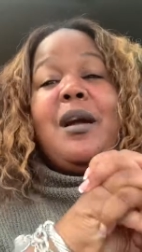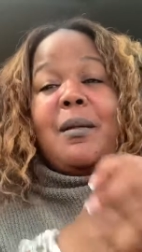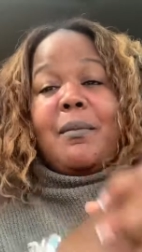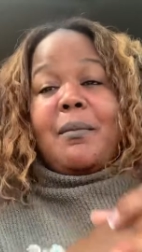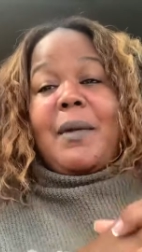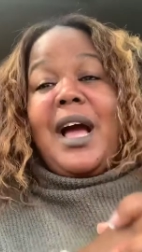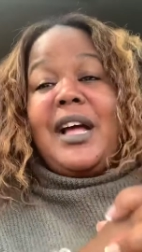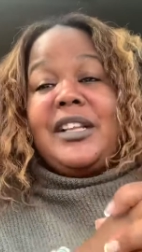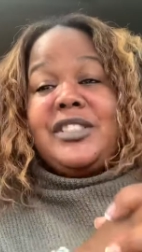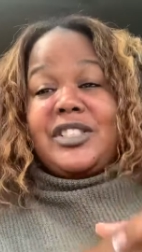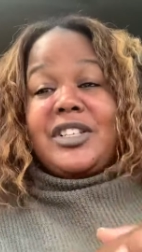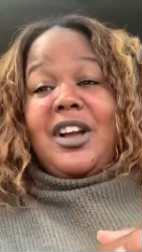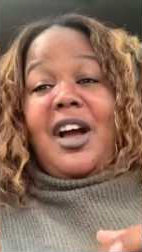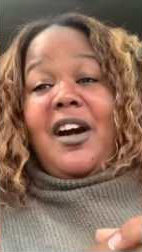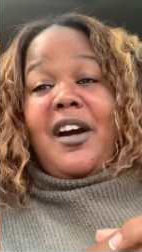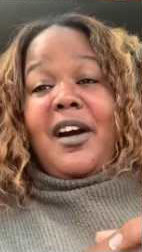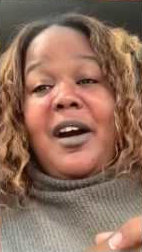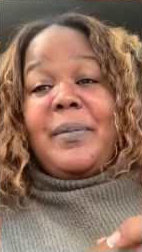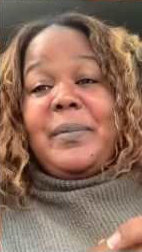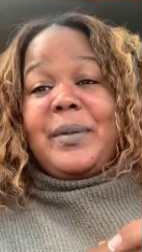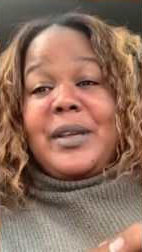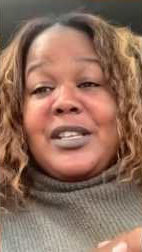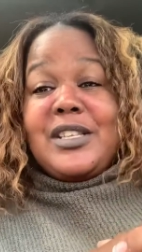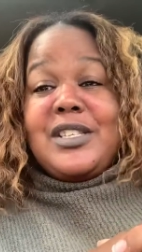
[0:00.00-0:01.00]
My
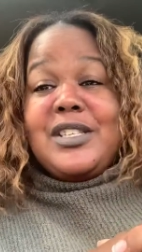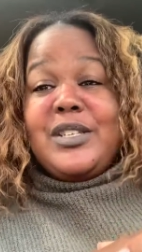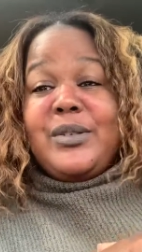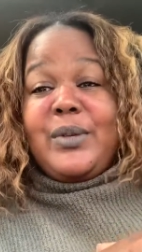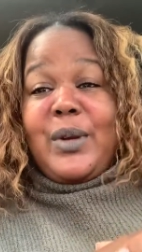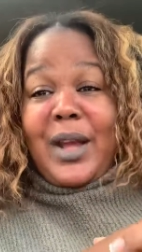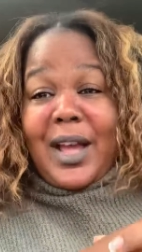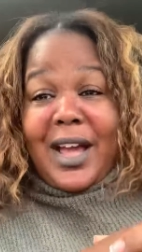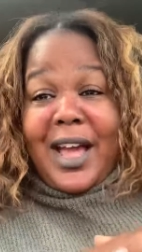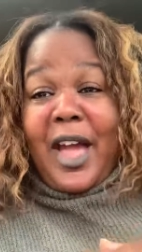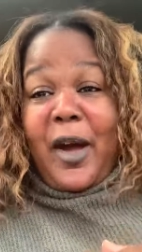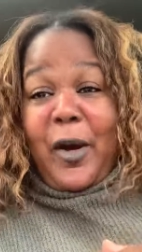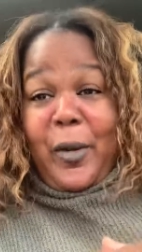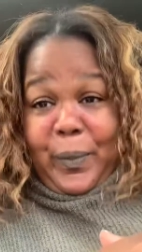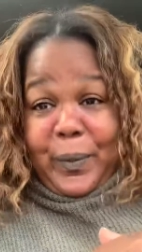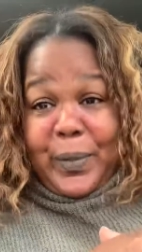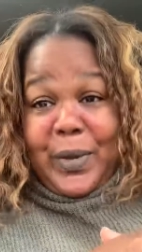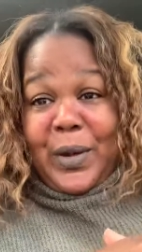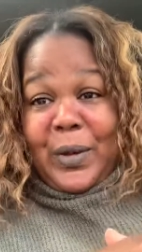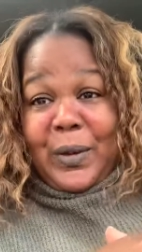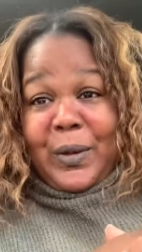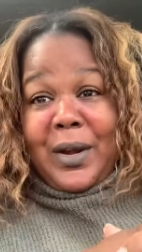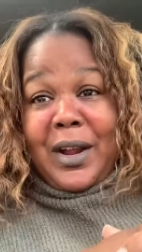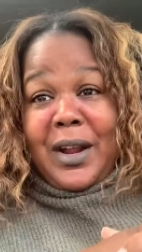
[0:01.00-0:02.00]
job is to
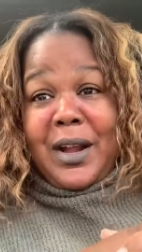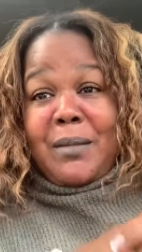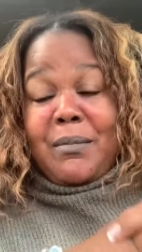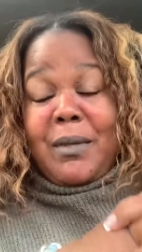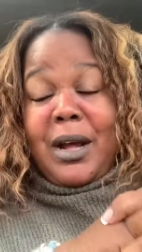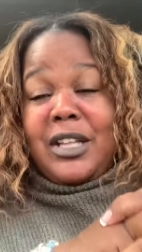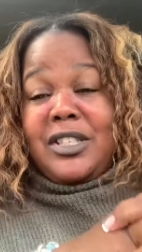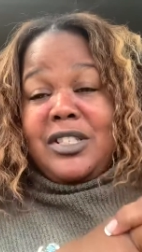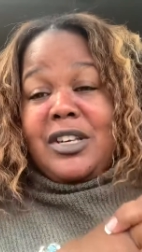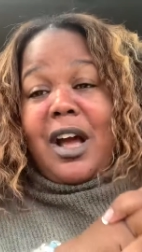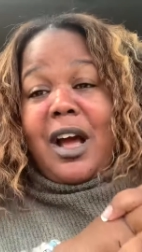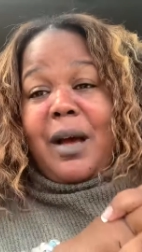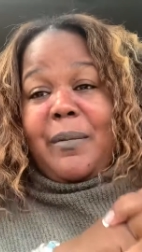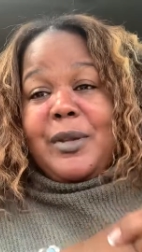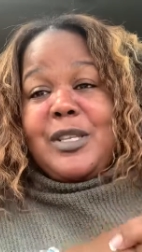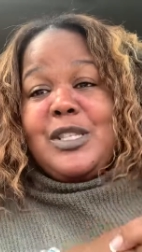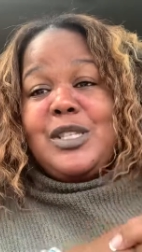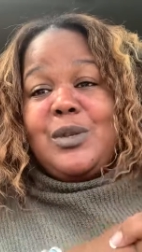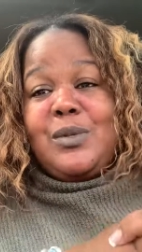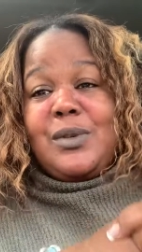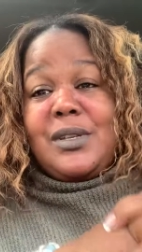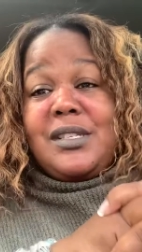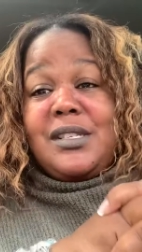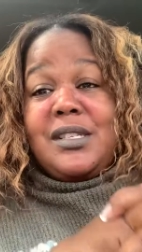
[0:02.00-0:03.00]
help you. My job is
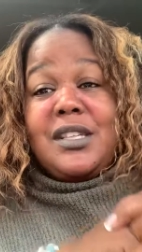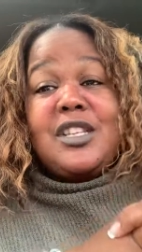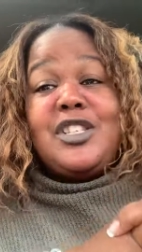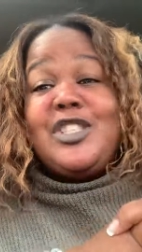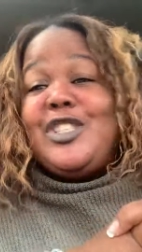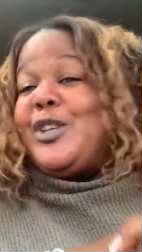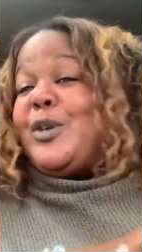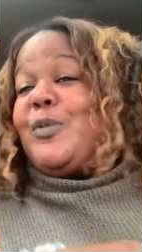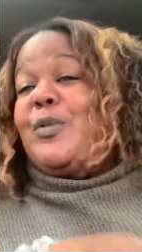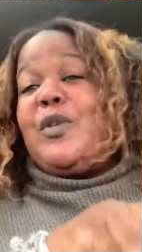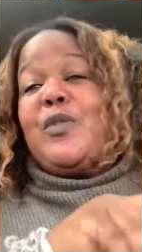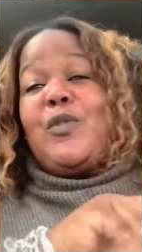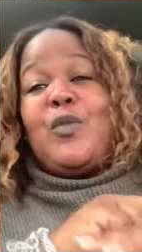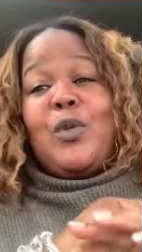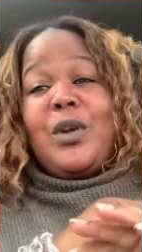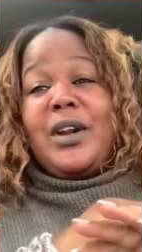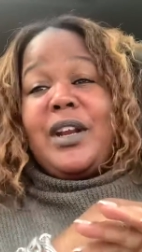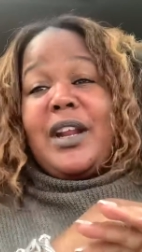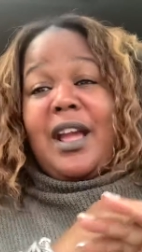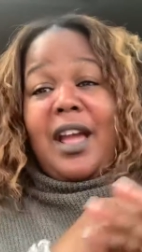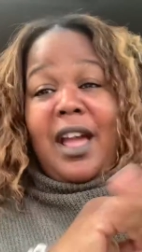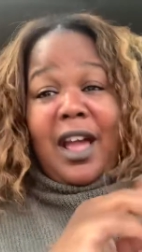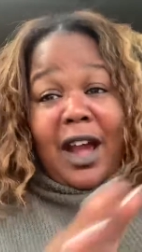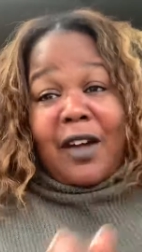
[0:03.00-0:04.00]
to assist you with
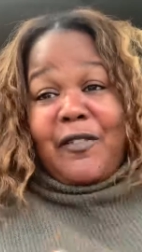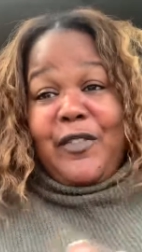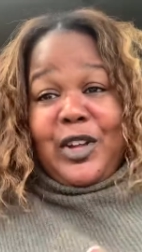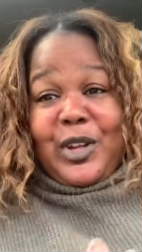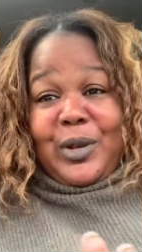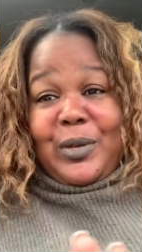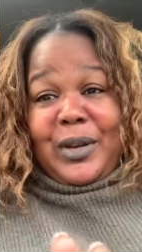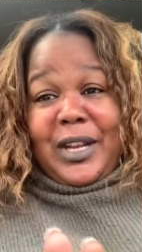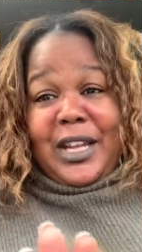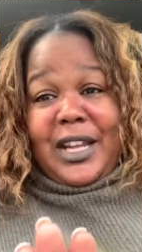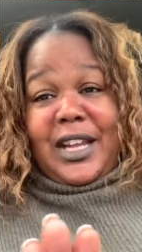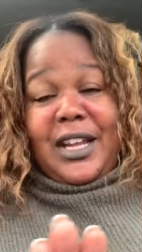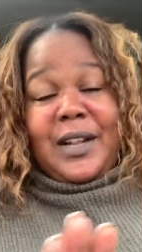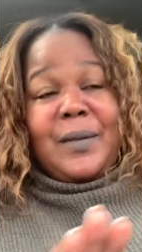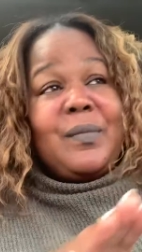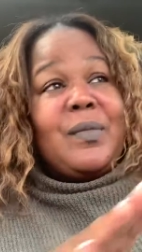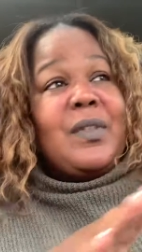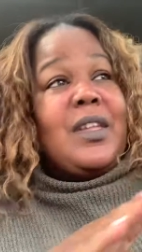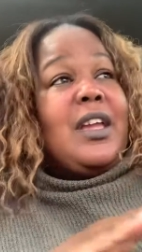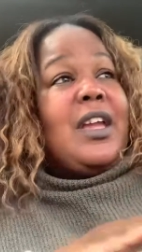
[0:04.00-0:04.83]
whatever you need